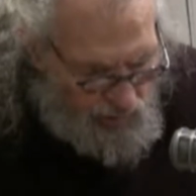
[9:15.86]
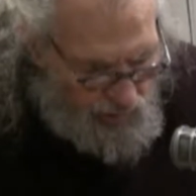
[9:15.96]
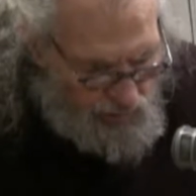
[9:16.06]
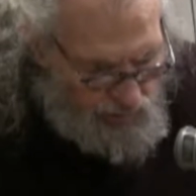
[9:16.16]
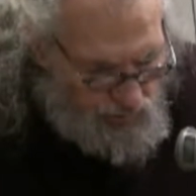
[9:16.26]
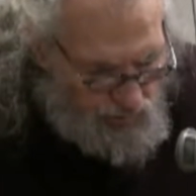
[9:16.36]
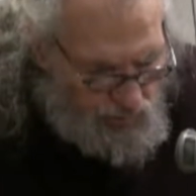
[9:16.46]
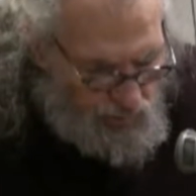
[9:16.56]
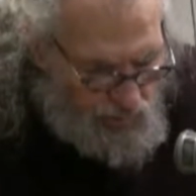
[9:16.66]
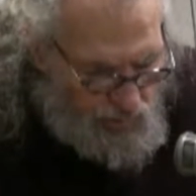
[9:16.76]
uh,
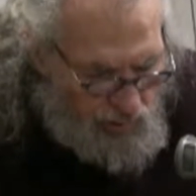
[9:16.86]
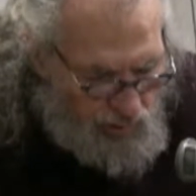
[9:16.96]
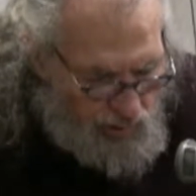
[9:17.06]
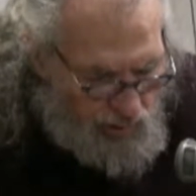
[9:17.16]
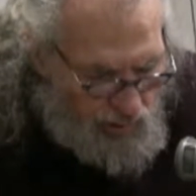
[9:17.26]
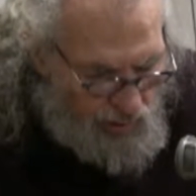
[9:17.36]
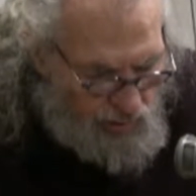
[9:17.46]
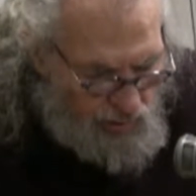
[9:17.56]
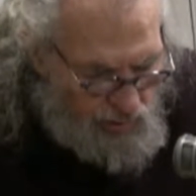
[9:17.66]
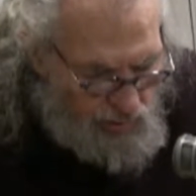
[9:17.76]
to uh,
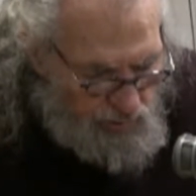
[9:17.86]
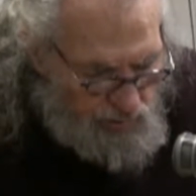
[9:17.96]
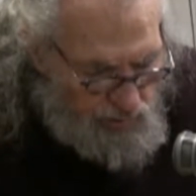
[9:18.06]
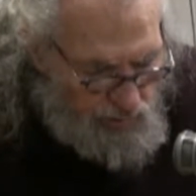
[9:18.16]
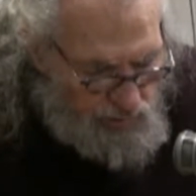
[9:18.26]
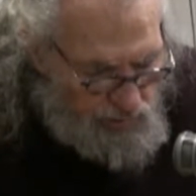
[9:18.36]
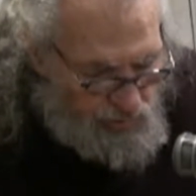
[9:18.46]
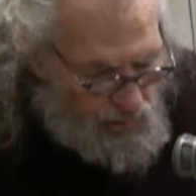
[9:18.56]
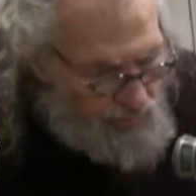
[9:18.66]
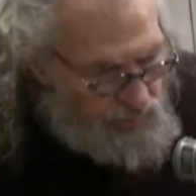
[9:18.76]

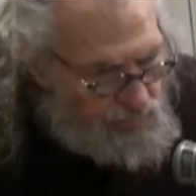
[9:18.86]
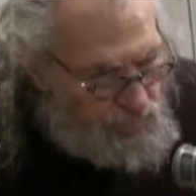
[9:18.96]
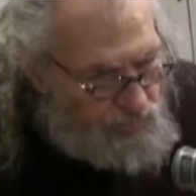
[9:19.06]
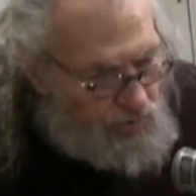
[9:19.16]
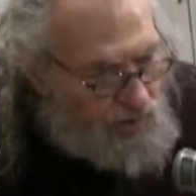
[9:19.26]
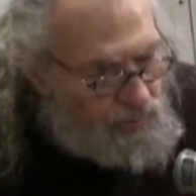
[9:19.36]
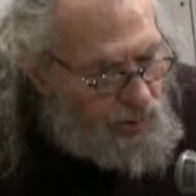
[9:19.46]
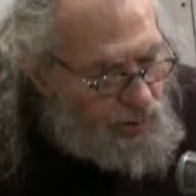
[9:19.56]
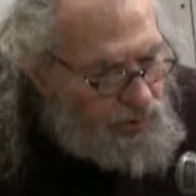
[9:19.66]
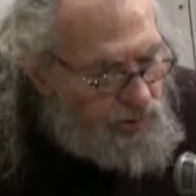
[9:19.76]
sometimes find
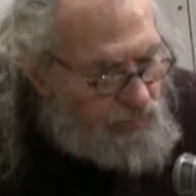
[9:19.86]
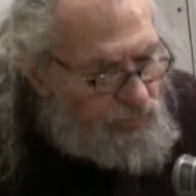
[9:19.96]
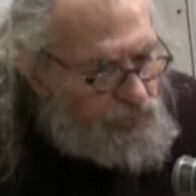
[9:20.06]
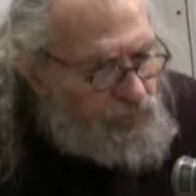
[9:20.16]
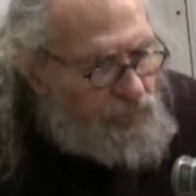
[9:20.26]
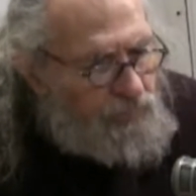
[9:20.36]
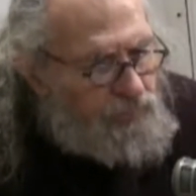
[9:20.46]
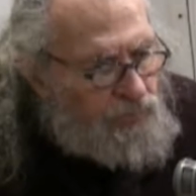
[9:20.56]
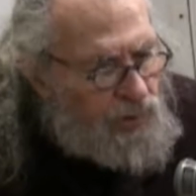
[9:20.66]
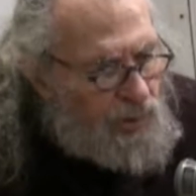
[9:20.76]
berries and fruit,
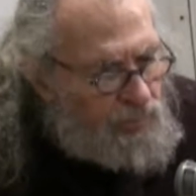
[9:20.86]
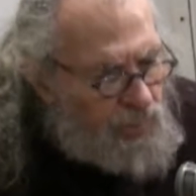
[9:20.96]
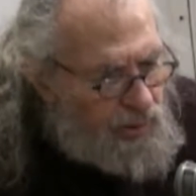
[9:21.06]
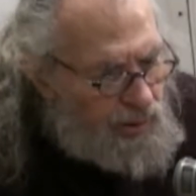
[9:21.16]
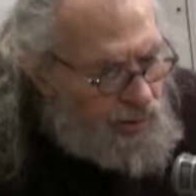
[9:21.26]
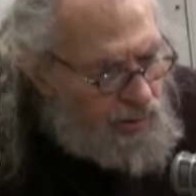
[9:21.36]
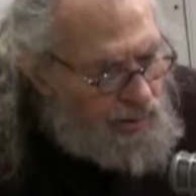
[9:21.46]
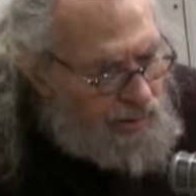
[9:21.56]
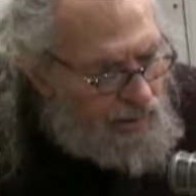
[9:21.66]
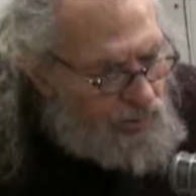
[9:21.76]
but they
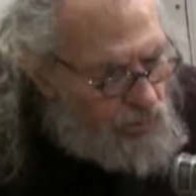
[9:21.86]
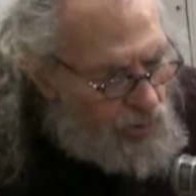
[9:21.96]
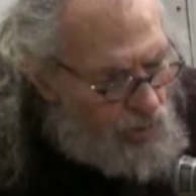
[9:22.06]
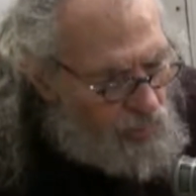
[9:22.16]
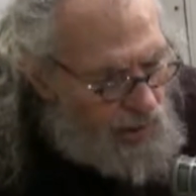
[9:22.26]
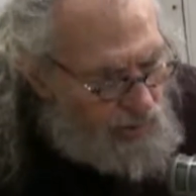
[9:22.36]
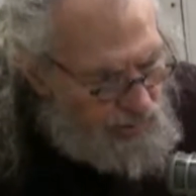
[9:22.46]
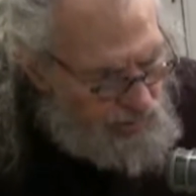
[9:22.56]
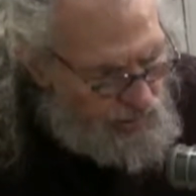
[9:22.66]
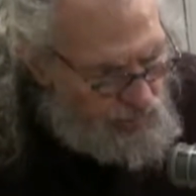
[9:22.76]
roam out
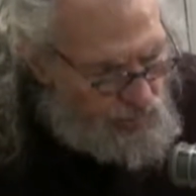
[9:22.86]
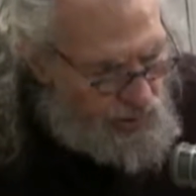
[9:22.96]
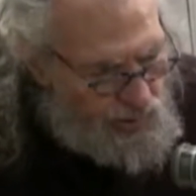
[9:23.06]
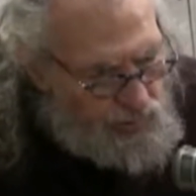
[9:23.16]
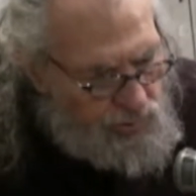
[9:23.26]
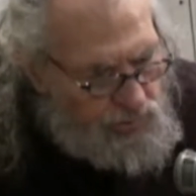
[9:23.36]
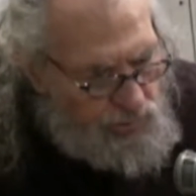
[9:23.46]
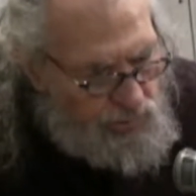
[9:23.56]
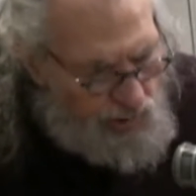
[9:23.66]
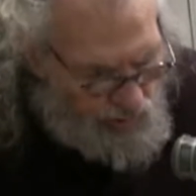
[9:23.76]
into the prairie, which
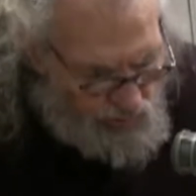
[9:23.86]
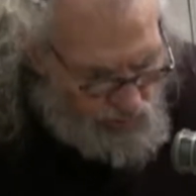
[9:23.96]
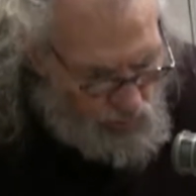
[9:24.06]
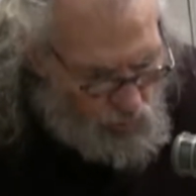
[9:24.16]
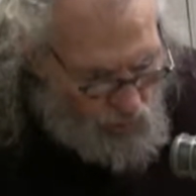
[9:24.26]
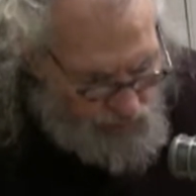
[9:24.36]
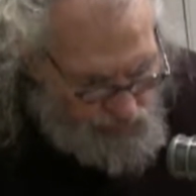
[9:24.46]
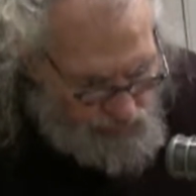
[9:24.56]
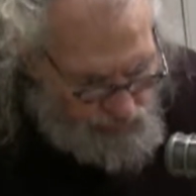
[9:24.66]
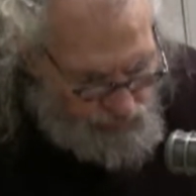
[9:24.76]
is rather wet